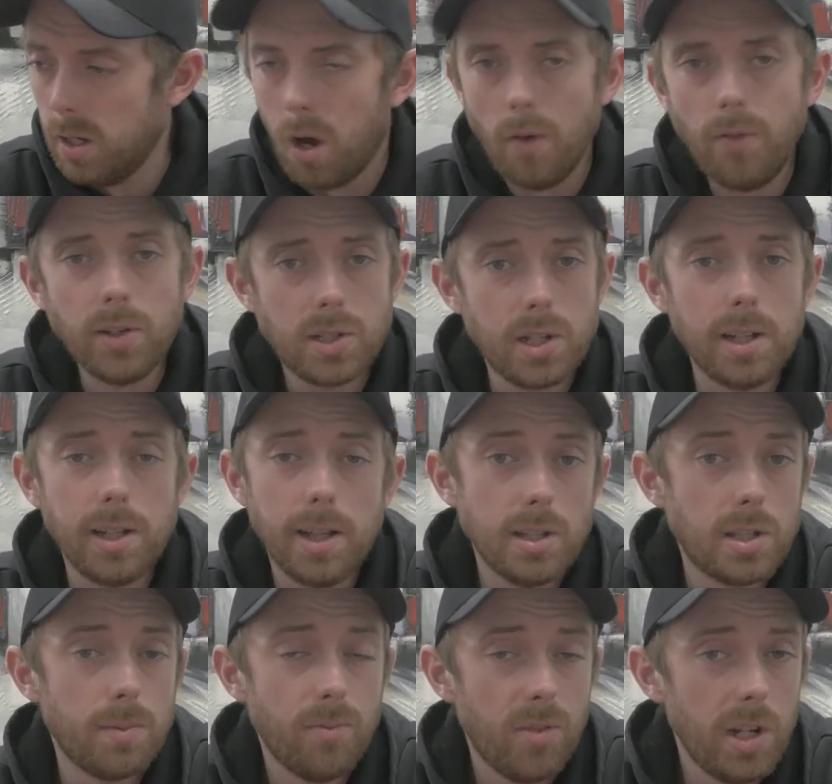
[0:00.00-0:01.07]
Obviously,
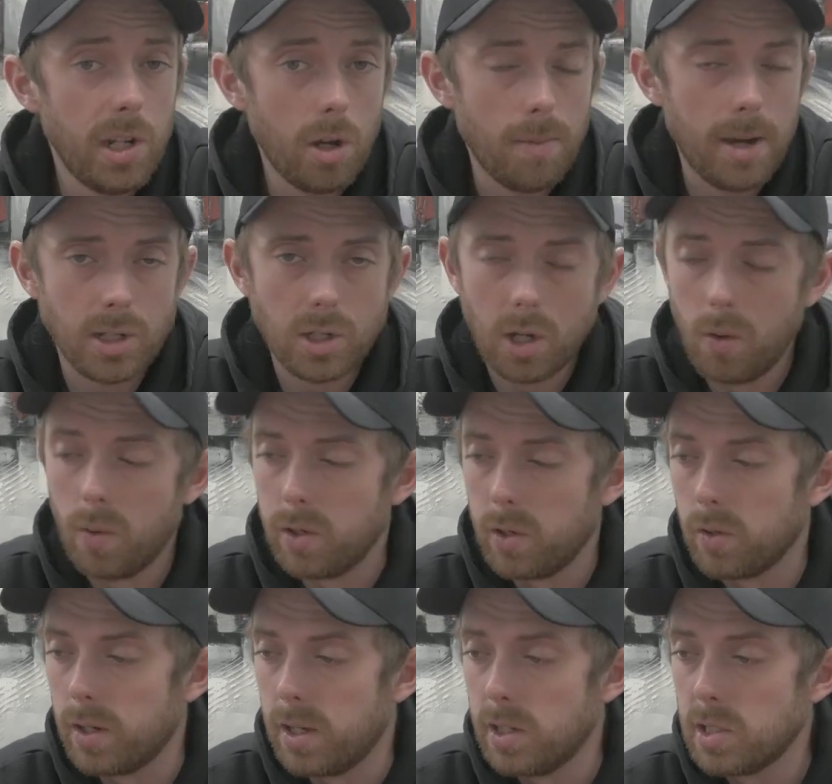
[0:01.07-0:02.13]
there's some video magic going
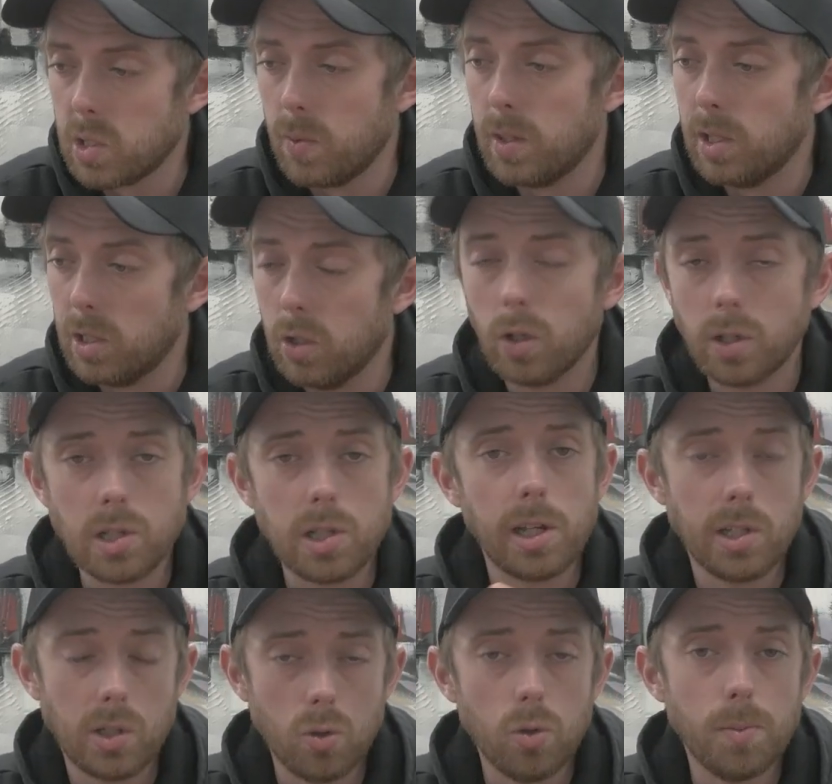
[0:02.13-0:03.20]
on here, so it looks like
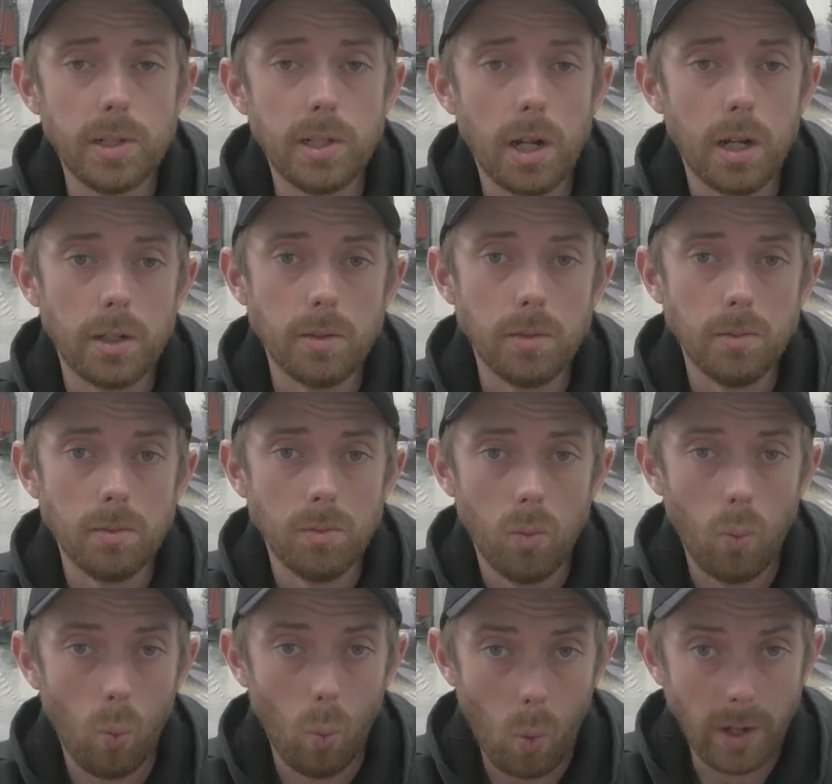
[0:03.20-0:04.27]
it's all been done
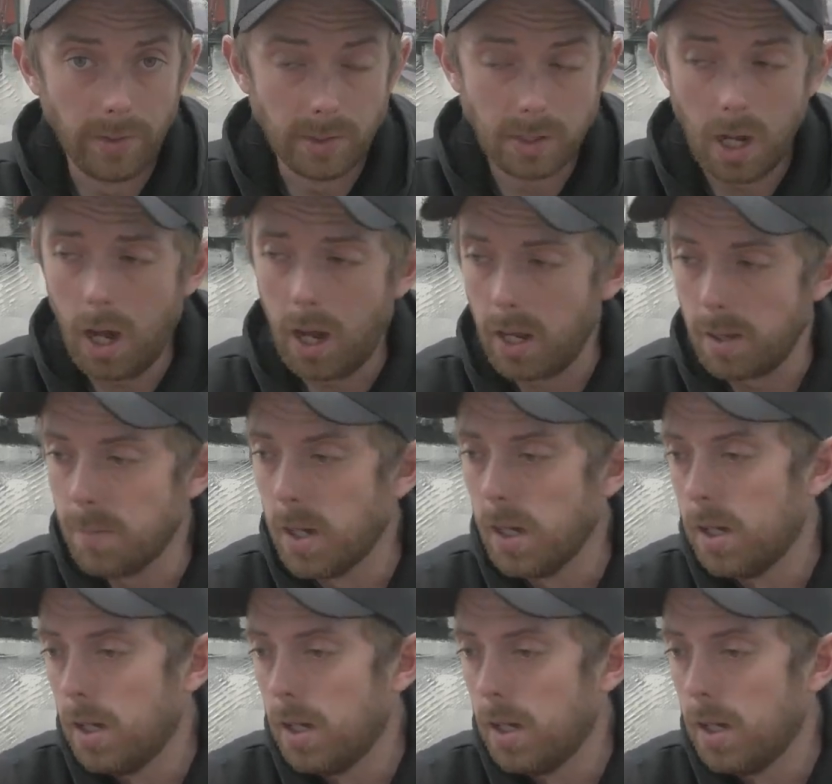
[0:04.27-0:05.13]
one time.